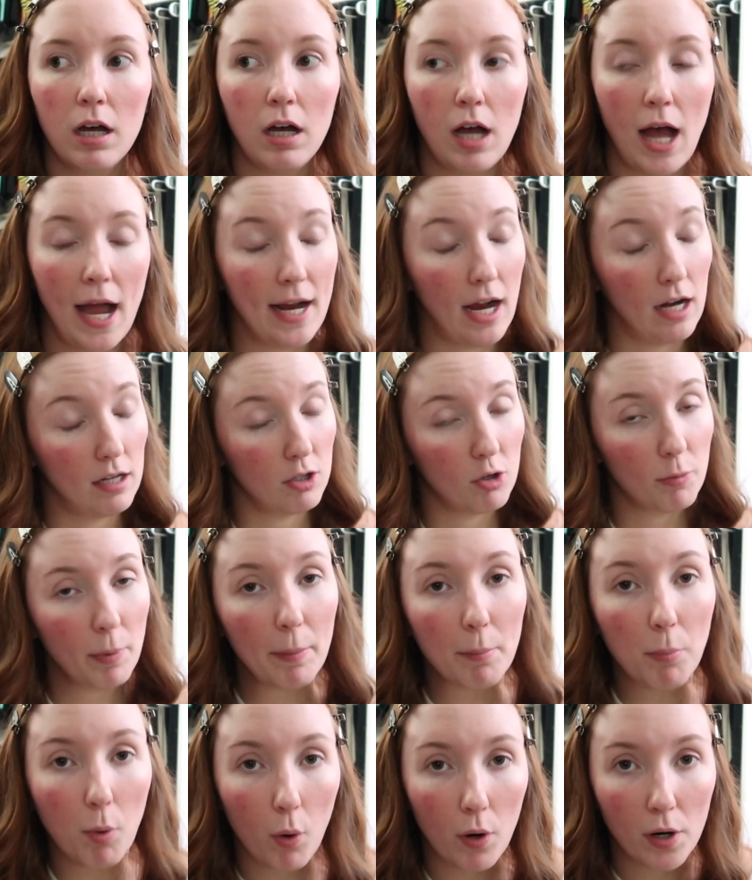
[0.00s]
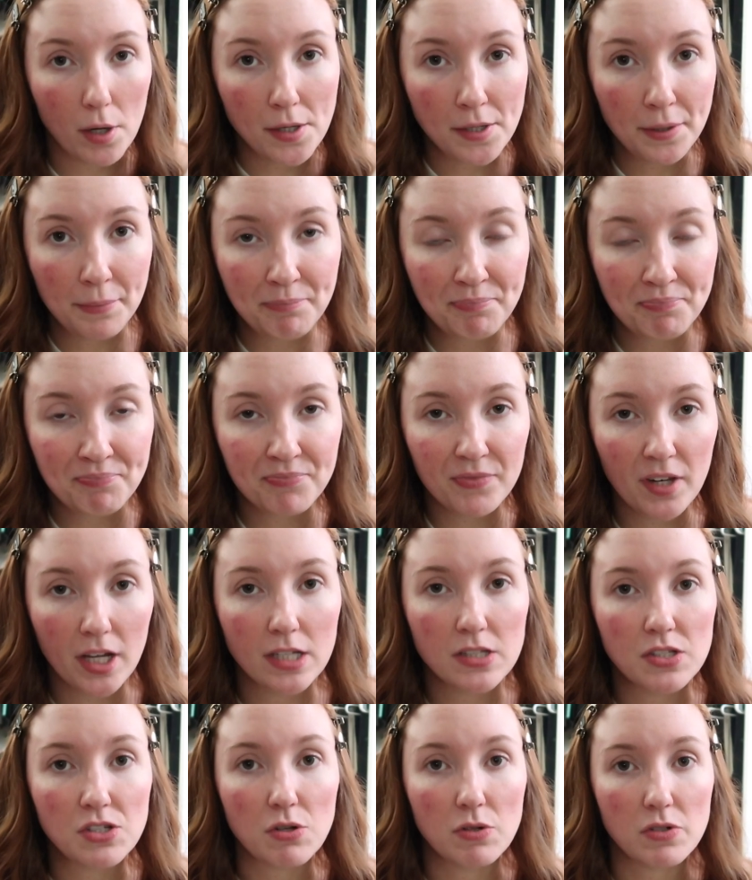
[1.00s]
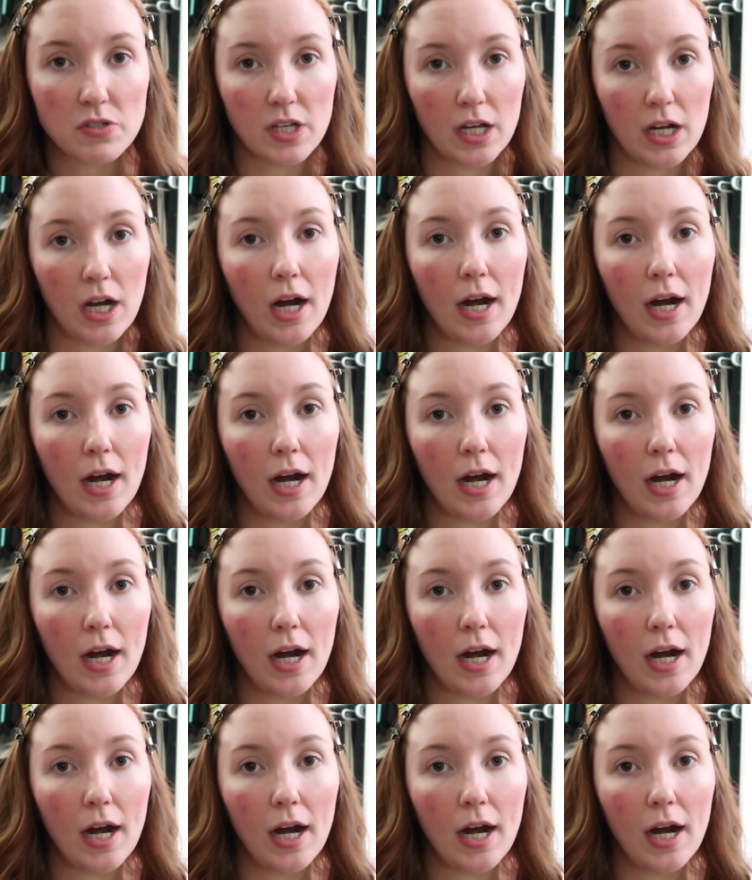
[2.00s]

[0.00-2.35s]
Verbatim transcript: I got a little bit bored. And so I was like,